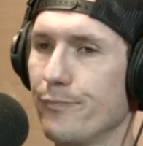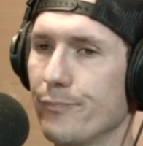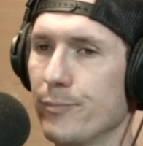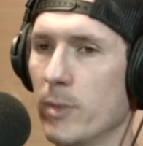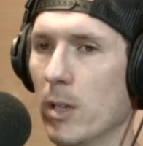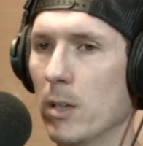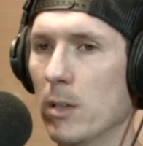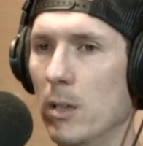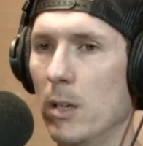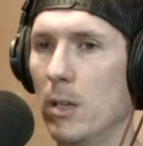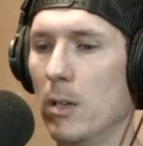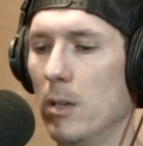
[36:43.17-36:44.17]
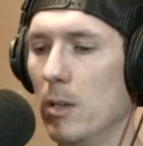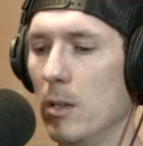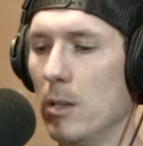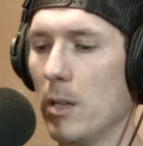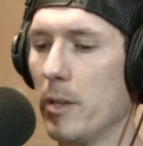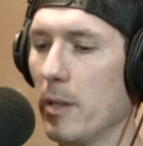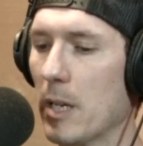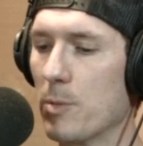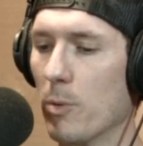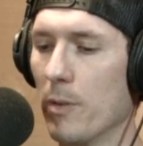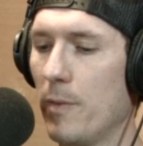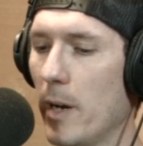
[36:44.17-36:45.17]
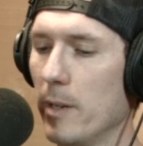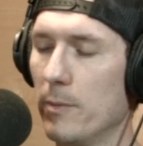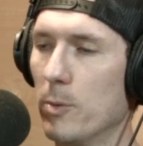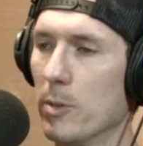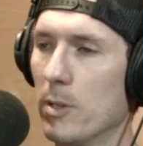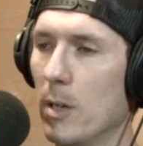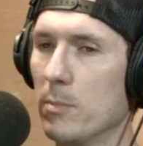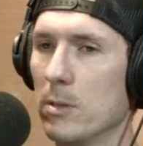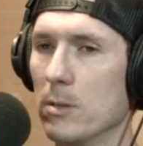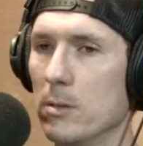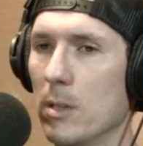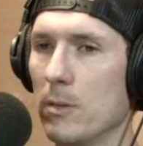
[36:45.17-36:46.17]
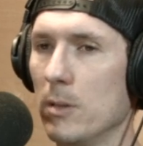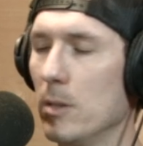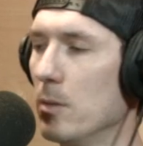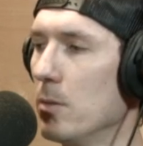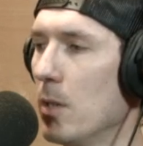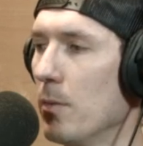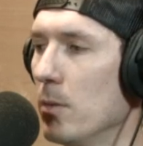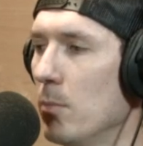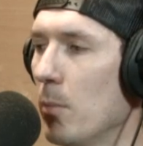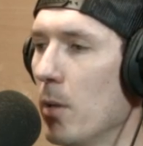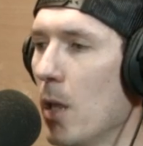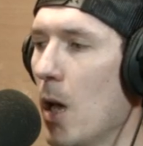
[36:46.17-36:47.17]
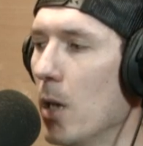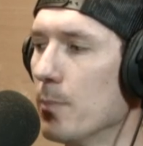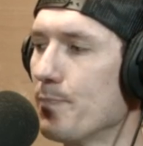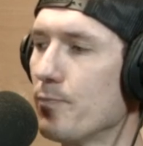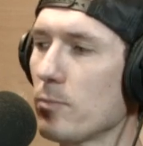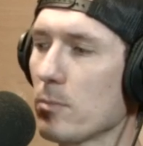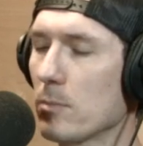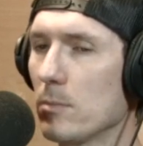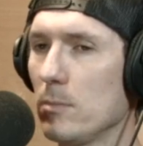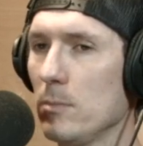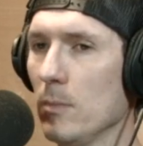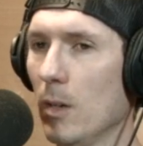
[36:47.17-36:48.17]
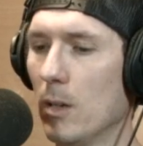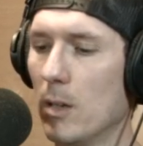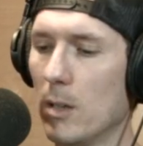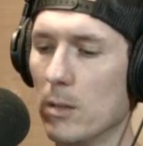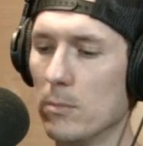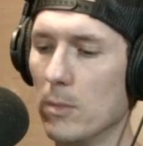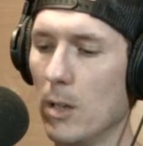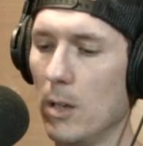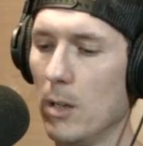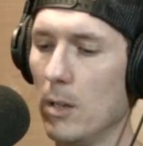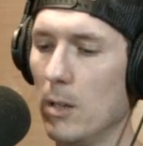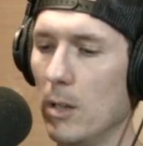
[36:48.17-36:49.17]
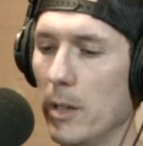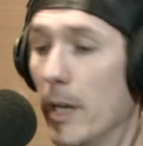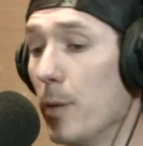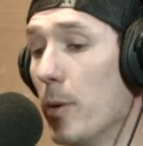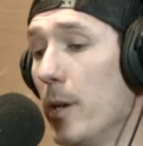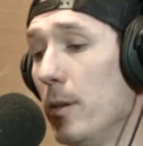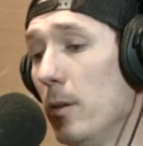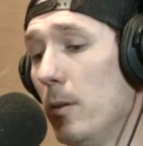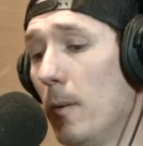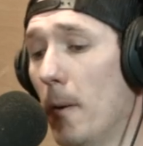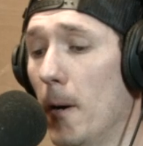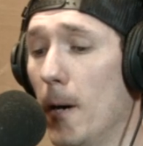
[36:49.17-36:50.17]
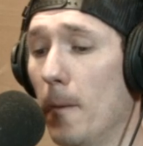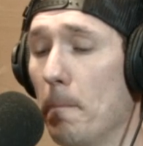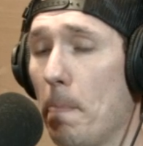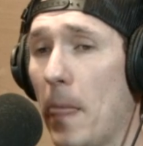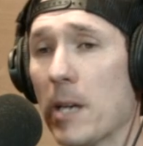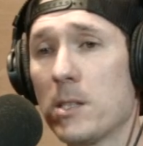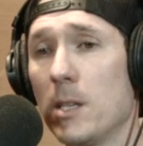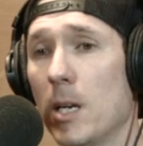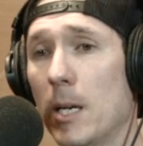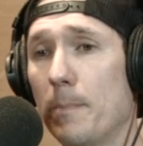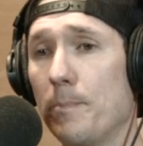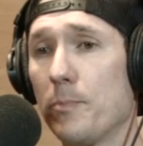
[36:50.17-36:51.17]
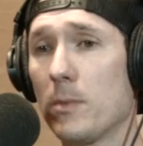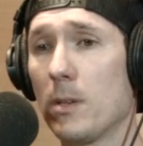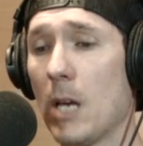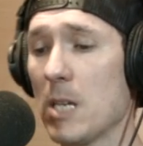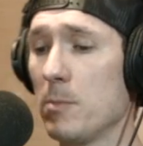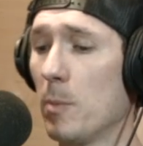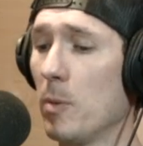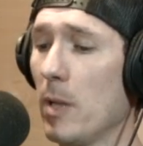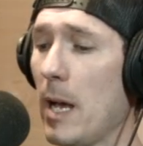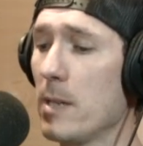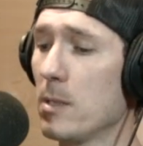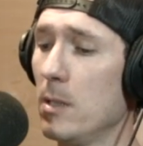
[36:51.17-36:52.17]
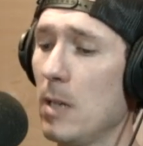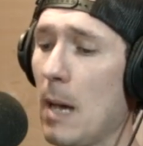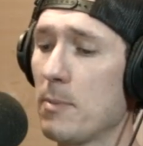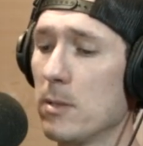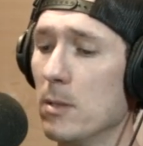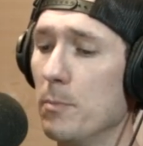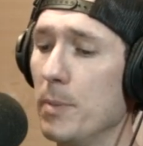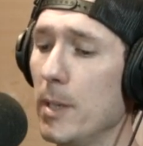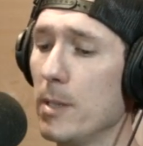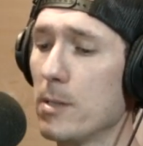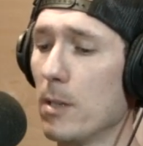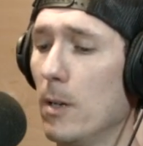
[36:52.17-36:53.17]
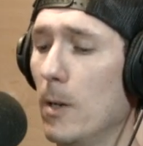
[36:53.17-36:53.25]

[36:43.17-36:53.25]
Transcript: So I think that's worth fighting for, Tom. So definitely remember that. And anyway, dude, that's the up. Casimir Pulaski, absolute beast.